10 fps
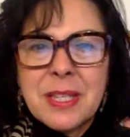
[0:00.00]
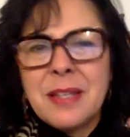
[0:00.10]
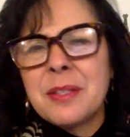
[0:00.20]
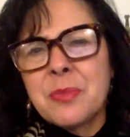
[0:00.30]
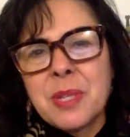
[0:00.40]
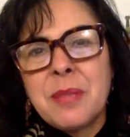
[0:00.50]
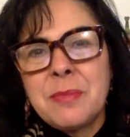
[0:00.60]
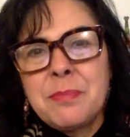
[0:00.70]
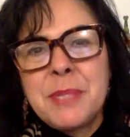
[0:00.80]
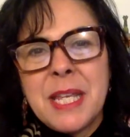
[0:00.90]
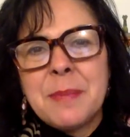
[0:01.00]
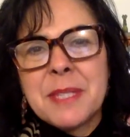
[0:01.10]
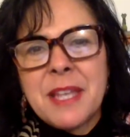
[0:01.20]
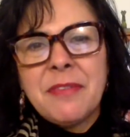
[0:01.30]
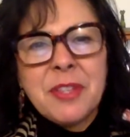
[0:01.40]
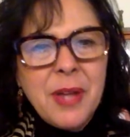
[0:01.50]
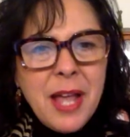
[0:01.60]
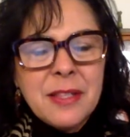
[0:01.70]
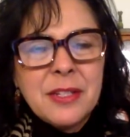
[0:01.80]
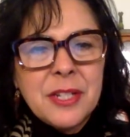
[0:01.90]
it's really deep stuff, though.
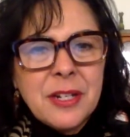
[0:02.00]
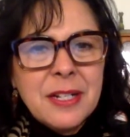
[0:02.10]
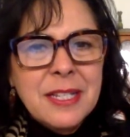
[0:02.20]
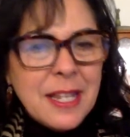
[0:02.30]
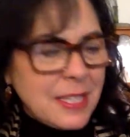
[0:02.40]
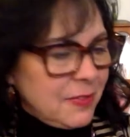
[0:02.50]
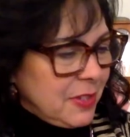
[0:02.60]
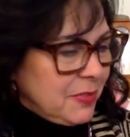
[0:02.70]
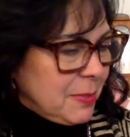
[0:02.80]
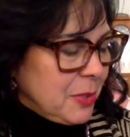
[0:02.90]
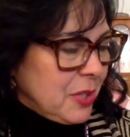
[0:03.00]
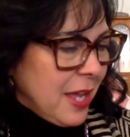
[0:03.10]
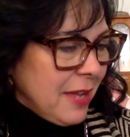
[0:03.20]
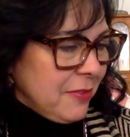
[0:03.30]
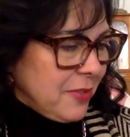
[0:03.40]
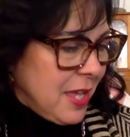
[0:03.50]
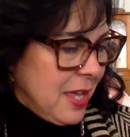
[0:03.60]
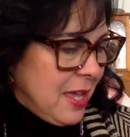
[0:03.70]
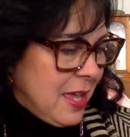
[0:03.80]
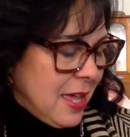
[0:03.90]
Helen shared extensively from her life.
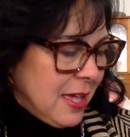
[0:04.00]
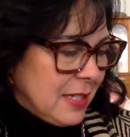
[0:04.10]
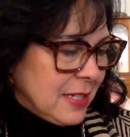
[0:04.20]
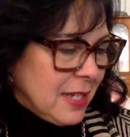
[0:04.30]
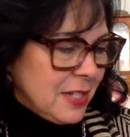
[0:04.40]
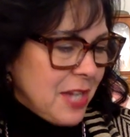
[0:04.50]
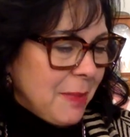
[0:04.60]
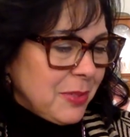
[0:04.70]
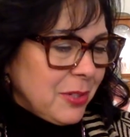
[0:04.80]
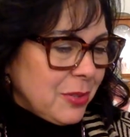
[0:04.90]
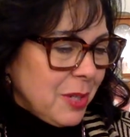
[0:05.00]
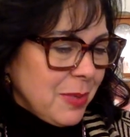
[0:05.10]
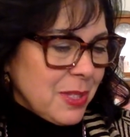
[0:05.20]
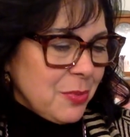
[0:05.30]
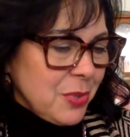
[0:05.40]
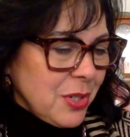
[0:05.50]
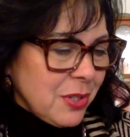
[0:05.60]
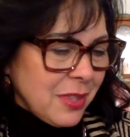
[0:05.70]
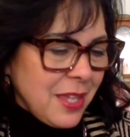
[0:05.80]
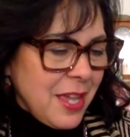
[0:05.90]
And chapter 3 was
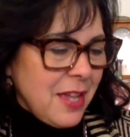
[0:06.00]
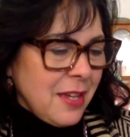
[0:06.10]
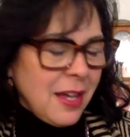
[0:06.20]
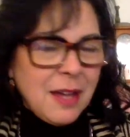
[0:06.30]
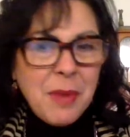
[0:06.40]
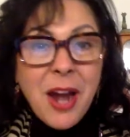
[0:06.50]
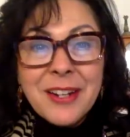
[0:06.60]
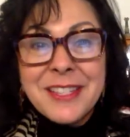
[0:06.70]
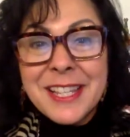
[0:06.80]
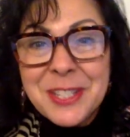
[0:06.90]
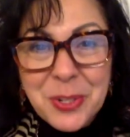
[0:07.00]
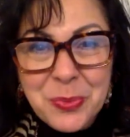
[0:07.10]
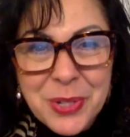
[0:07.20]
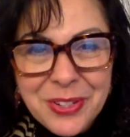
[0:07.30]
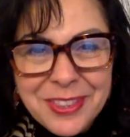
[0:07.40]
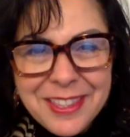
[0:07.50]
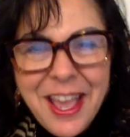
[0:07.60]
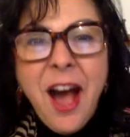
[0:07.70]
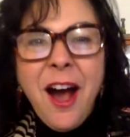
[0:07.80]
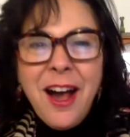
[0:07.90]
Ruth. Our sister Ruth
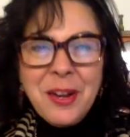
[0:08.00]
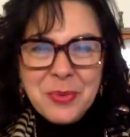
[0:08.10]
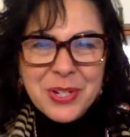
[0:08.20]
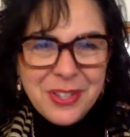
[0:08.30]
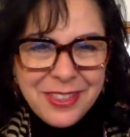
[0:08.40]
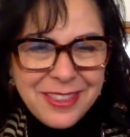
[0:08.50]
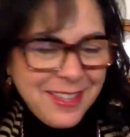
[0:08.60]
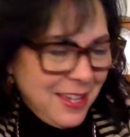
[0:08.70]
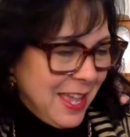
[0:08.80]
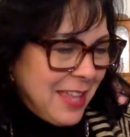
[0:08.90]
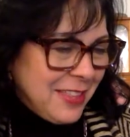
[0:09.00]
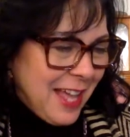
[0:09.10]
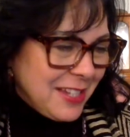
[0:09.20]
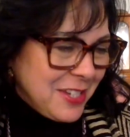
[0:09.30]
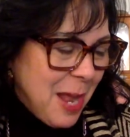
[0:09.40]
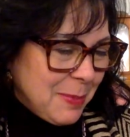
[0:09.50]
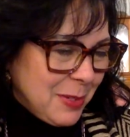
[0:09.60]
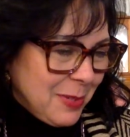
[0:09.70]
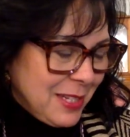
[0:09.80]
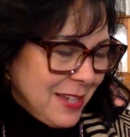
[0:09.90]
on Ruth, and that
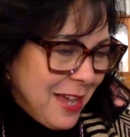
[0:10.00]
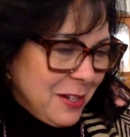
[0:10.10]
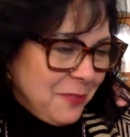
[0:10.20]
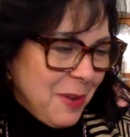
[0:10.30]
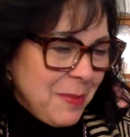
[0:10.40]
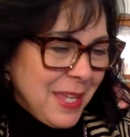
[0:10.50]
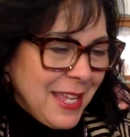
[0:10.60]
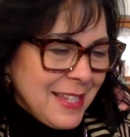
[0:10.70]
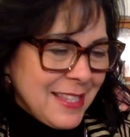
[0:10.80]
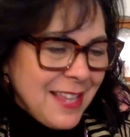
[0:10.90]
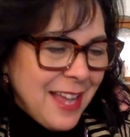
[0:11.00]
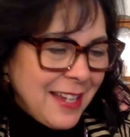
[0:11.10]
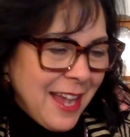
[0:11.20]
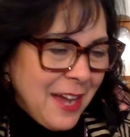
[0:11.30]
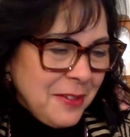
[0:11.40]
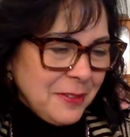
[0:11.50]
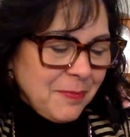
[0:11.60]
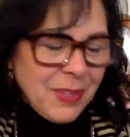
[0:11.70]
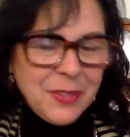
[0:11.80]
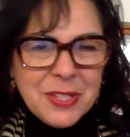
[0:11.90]
chapter was titled From the Inside Out.
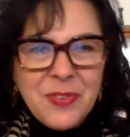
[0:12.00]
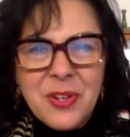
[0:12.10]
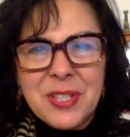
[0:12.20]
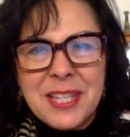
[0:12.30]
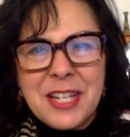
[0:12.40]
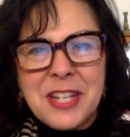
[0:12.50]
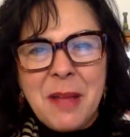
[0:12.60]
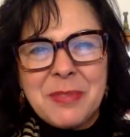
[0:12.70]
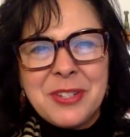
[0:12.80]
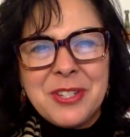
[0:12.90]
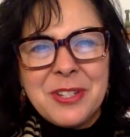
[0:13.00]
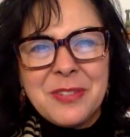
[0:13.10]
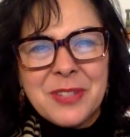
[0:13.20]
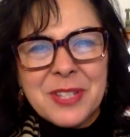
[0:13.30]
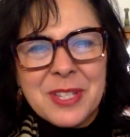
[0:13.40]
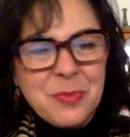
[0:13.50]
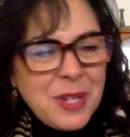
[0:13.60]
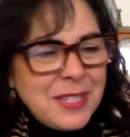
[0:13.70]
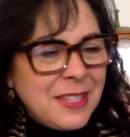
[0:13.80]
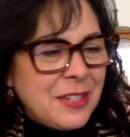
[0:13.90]
It was focused on chapter 2, verses
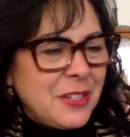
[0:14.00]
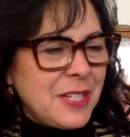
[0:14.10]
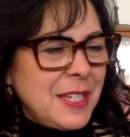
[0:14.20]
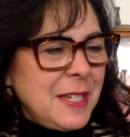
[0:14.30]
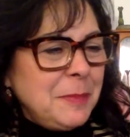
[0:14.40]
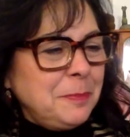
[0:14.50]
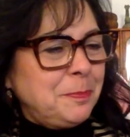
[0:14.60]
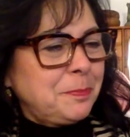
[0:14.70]
1 to 13.